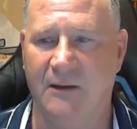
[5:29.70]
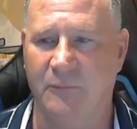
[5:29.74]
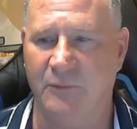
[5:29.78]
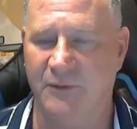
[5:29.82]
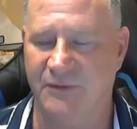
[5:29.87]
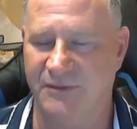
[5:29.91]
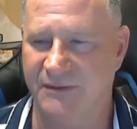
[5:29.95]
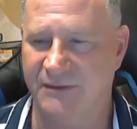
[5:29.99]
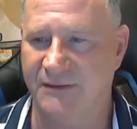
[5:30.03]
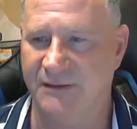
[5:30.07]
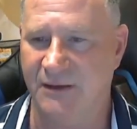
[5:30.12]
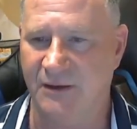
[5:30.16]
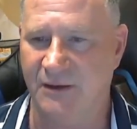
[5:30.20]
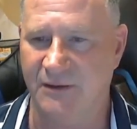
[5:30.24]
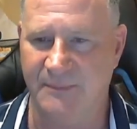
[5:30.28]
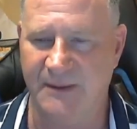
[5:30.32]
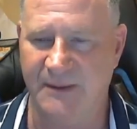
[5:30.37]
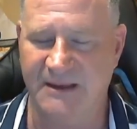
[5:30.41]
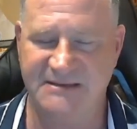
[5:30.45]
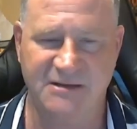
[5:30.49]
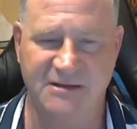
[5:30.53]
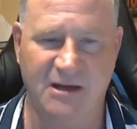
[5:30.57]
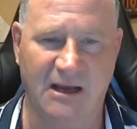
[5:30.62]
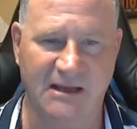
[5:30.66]
with the the
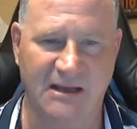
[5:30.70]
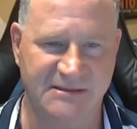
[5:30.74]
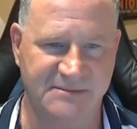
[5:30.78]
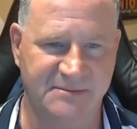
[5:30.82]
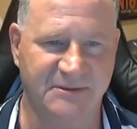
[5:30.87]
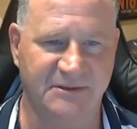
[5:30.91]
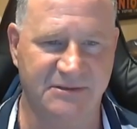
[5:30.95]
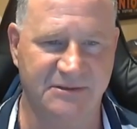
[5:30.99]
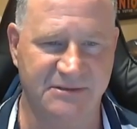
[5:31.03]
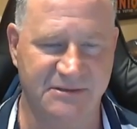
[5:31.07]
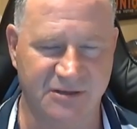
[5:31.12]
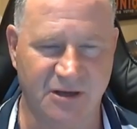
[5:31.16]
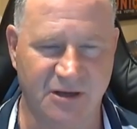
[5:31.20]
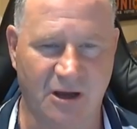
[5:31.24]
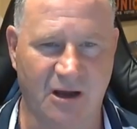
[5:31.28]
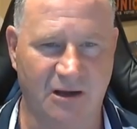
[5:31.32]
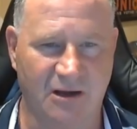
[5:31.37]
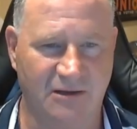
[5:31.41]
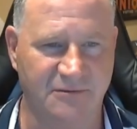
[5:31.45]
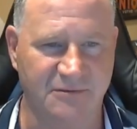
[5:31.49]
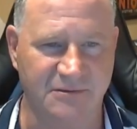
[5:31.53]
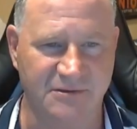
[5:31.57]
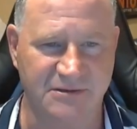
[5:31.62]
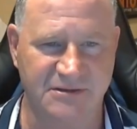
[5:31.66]
best hospitals and
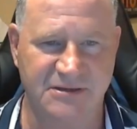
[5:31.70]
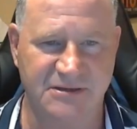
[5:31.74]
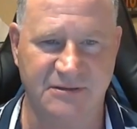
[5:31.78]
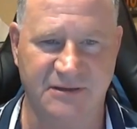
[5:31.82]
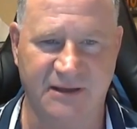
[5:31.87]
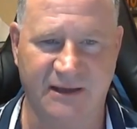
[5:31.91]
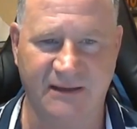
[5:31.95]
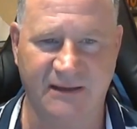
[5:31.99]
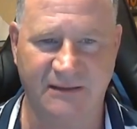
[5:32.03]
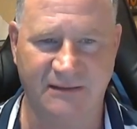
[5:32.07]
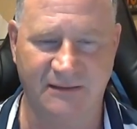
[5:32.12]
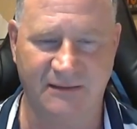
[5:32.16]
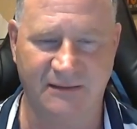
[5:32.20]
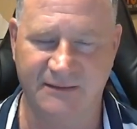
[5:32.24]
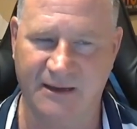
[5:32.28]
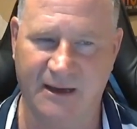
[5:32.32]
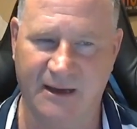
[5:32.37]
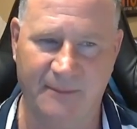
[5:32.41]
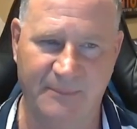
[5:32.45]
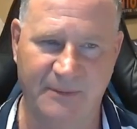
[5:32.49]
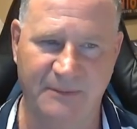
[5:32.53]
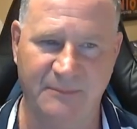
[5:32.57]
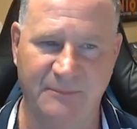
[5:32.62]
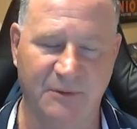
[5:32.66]
doctors. So they
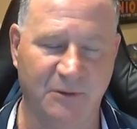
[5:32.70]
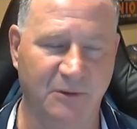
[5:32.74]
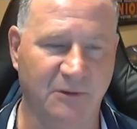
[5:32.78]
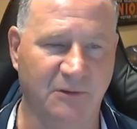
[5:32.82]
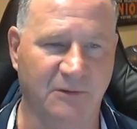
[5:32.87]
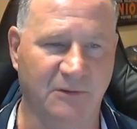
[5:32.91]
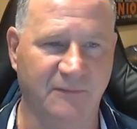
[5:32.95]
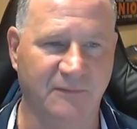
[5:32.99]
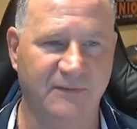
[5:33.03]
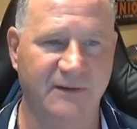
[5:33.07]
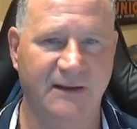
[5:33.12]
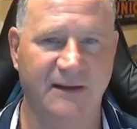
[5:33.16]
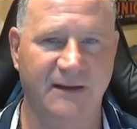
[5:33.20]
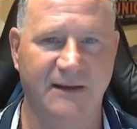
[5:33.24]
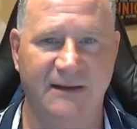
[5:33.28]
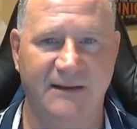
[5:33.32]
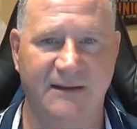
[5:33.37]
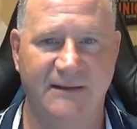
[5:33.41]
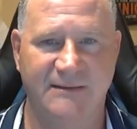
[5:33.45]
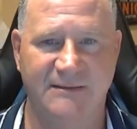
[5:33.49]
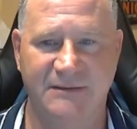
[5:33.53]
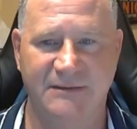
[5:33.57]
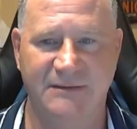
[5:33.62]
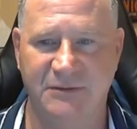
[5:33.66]
up and moved
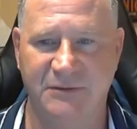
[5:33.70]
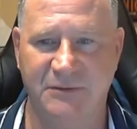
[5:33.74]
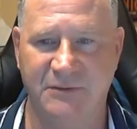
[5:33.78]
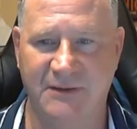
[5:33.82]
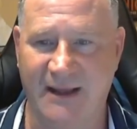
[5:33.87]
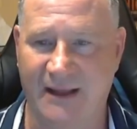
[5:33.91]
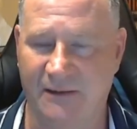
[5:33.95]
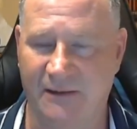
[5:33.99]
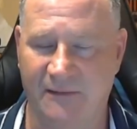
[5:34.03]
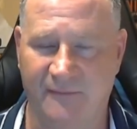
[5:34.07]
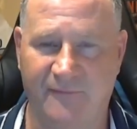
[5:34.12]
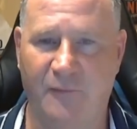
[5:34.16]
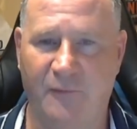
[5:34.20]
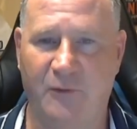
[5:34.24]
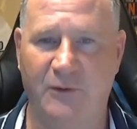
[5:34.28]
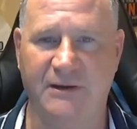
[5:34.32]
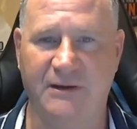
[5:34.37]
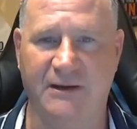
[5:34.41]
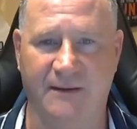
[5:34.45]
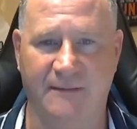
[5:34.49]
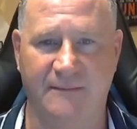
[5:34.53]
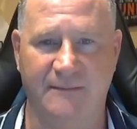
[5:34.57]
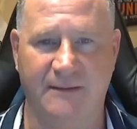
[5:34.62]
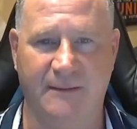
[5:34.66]
to
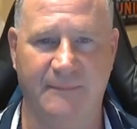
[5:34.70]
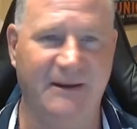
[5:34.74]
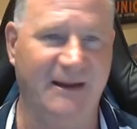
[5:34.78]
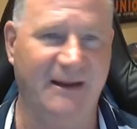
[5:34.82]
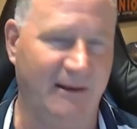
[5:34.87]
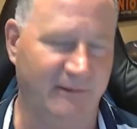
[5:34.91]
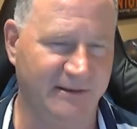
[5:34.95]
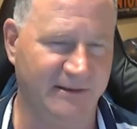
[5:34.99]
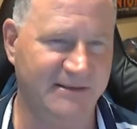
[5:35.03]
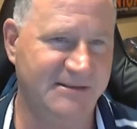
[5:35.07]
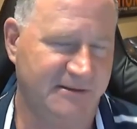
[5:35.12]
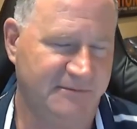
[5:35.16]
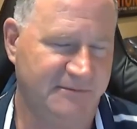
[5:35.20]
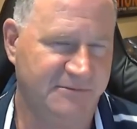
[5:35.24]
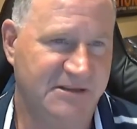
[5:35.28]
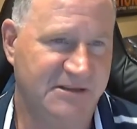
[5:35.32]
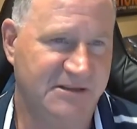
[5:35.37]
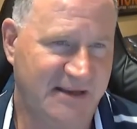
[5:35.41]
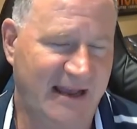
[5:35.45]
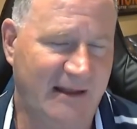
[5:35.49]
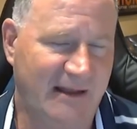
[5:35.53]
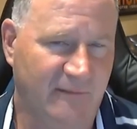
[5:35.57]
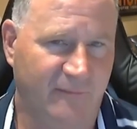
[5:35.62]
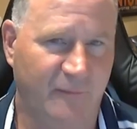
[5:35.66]
California. I mean, he was a
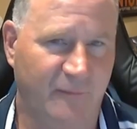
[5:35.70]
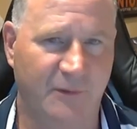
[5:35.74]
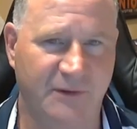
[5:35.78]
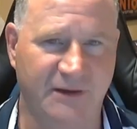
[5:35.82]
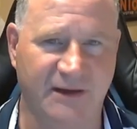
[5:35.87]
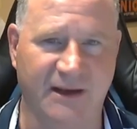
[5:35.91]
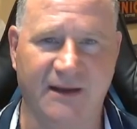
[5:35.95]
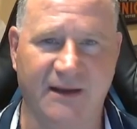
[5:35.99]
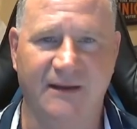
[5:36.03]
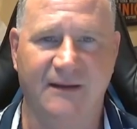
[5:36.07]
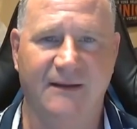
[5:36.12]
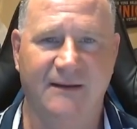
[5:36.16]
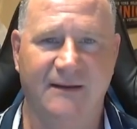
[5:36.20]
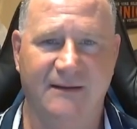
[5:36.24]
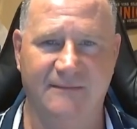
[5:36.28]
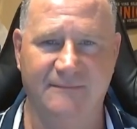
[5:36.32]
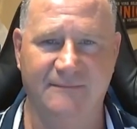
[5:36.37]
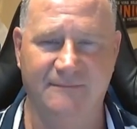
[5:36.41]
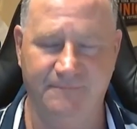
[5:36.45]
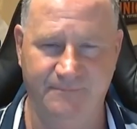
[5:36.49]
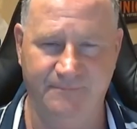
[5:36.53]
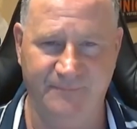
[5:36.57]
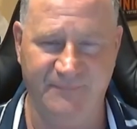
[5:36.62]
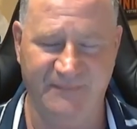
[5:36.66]
California
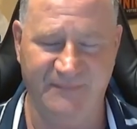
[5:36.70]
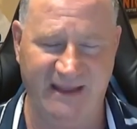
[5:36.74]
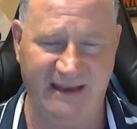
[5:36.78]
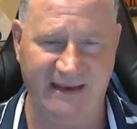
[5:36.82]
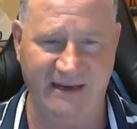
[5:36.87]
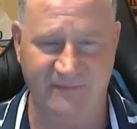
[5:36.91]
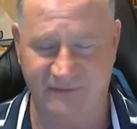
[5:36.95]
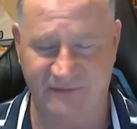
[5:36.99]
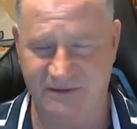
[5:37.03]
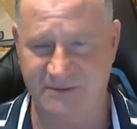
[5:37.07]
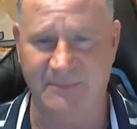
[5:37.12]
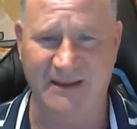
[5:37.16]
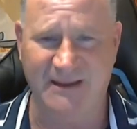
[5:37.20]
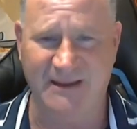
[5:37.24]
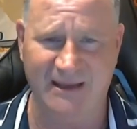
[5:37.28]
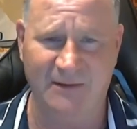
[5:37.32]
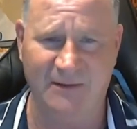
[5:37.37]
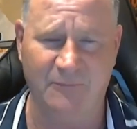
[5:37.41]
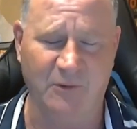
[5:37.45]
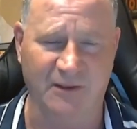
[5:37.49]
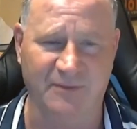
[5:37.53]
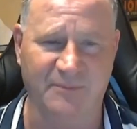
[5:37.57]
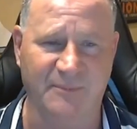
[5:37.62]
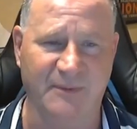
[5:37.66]
native to begin
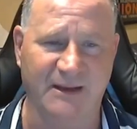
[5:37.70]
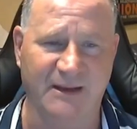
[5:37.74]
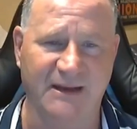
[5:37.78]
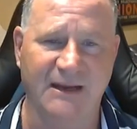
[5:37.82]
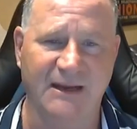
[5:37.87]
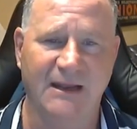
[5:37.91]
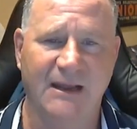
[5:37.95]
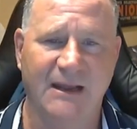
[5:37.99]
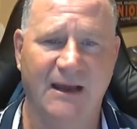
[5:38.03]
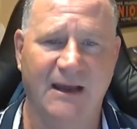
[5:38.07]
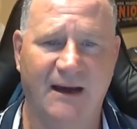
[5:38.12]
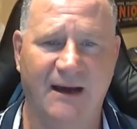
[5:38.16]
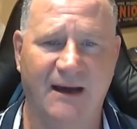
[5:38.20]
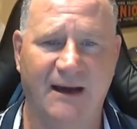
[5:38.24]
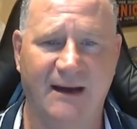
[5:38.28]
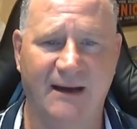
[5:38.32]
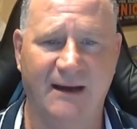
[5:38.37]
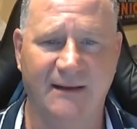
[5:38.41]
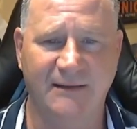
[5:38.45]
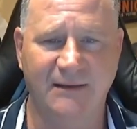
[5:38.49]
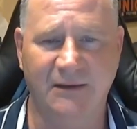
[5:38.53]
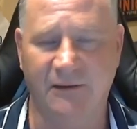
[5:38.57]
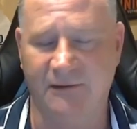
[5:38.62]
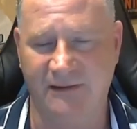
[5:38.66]
with, but
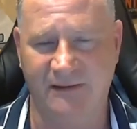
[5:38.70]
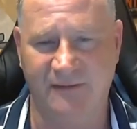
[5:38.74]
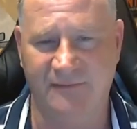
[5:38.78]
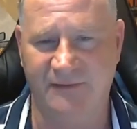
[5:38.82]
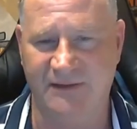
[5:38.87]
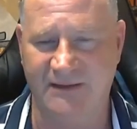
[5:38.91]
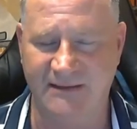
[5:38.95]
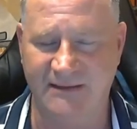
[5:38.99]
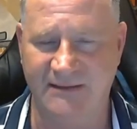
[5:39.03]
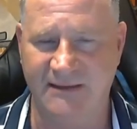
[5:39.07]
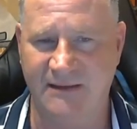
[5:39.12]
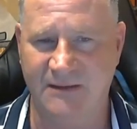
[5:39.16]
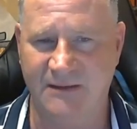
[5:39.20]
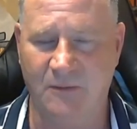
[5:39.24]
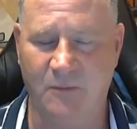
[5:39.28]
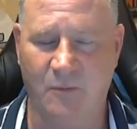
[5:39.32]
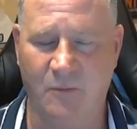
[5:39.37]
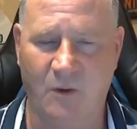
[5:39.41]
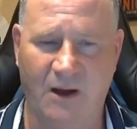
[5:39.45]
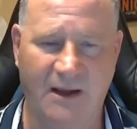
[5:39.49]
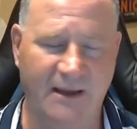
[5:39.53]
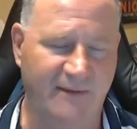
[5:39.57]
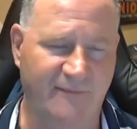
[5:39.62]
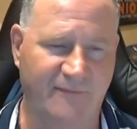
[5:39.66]
he lived in
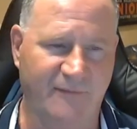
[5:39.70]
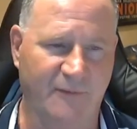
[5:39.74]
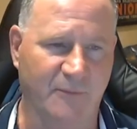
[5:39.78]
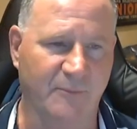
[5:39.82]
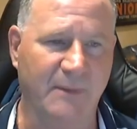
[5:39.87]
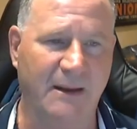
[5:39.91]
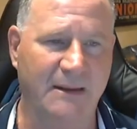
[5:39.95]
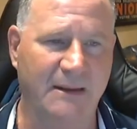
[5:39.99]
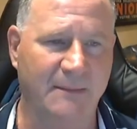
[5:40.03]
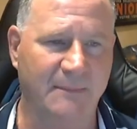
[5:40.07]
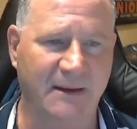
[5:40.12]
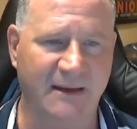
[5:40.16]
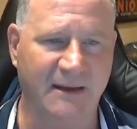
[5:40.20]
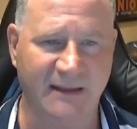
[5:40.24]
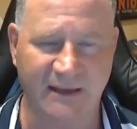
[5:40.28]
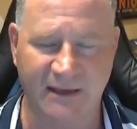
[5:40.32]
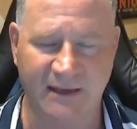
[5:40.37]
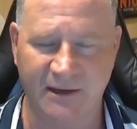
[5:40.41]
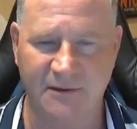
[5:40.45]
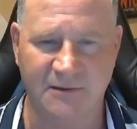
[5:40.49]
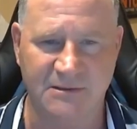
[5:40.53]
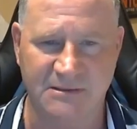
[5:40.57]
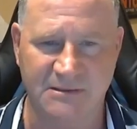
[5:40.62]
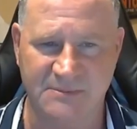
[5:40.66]
Hawaii for many, many
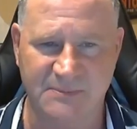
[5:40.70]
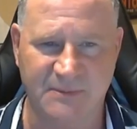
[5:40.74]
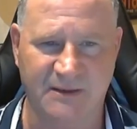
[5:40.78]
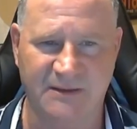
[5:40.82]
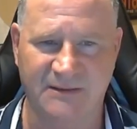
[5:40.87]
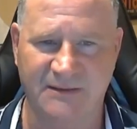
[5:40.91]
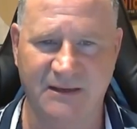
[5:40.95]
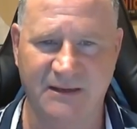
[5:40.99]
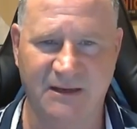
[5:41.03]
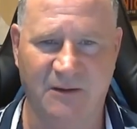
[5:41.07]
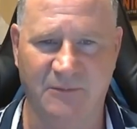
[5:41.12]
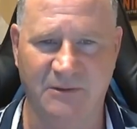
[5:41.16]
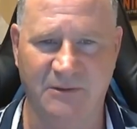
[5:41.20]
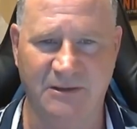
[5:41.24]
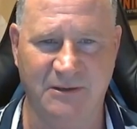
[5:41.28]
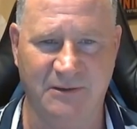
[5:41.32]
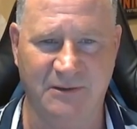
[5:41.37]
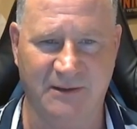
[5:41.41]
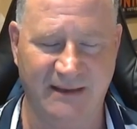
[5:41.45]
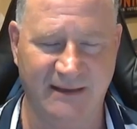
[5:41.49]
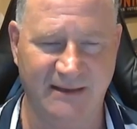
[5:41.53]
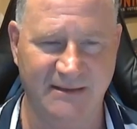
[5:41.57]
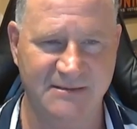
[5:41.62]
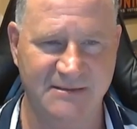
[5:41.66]
years. But when your
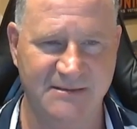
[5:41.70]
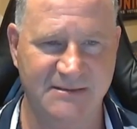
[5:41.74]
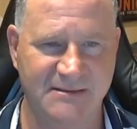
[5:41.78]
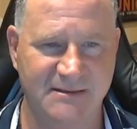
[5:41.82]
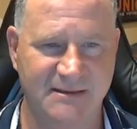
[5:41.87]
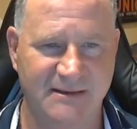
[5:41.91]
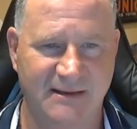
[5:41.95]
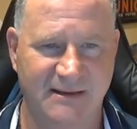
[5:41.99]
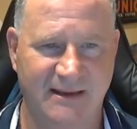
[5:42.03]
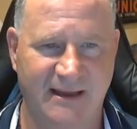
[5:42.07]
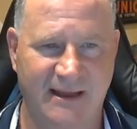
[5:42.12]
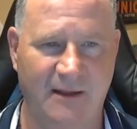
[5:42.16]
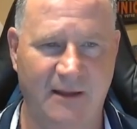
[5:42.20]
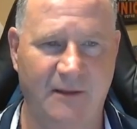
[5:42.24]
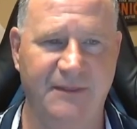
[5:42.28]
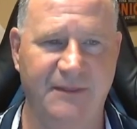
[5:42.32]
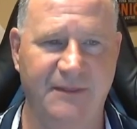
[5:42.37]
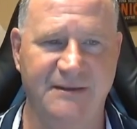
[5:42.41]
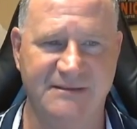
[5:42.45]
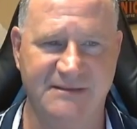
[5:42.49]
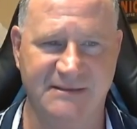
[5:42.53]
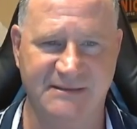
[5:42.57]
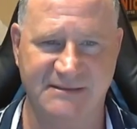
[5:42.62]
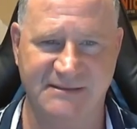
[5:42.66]
kid's health
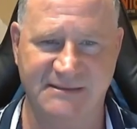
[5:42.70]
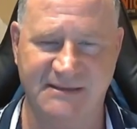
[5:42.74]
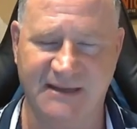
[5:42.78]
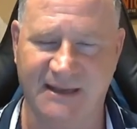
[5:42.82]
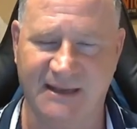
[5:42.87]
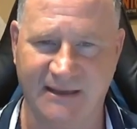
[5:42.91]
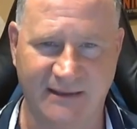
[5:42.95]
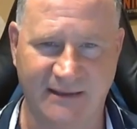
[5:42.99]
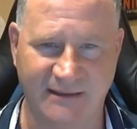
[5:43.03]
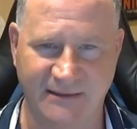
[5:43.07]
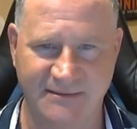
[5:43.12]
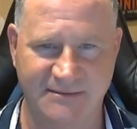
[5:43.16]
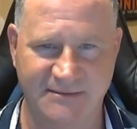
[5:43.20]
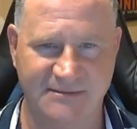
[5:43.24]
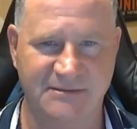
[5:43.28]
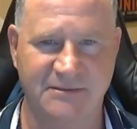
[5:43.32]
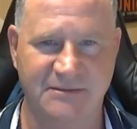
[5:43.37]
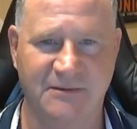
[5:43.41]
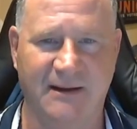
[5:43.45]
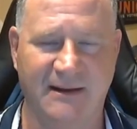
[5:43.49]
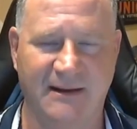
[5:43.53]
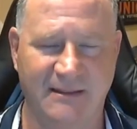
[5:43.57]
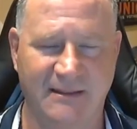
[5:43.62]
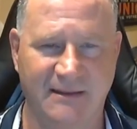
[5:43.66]
is at stake, you just
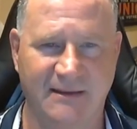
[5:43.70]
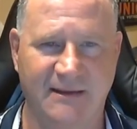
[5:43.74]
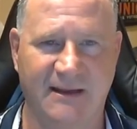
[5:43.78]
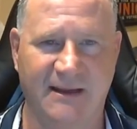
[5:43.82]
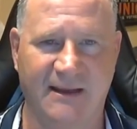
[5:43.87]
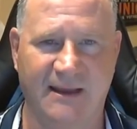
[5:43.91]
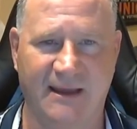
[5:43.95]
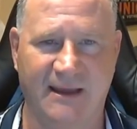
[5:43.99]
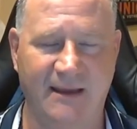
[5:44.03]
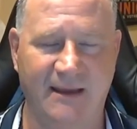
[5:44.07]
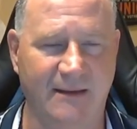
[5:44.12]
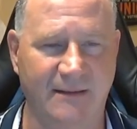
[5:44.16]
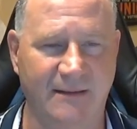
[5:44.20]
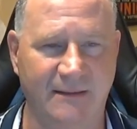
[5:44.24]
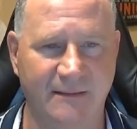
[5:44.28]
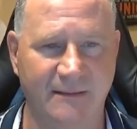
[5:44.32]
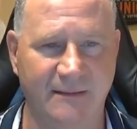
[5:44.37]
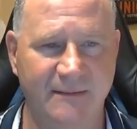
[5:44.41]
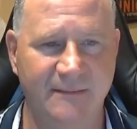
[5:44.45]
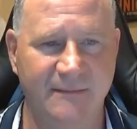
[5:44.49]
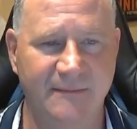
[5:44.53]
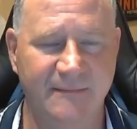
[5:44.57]
do anything you can.